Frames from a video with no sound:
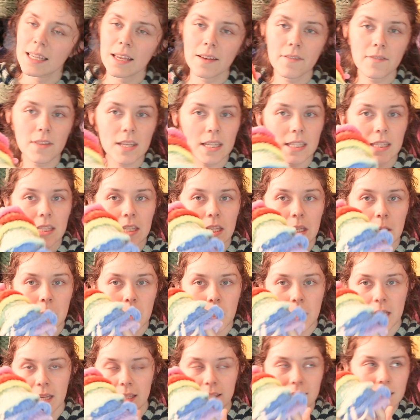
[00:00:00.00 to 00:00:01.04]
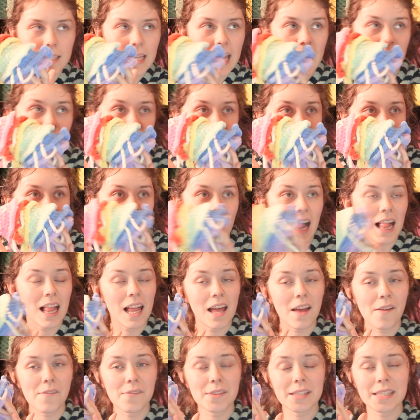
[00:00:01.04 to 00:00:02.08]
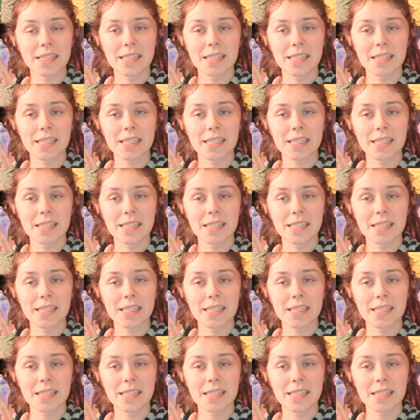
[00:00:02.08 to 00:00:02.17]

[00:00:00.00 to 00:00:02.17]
of these cuties and I'll have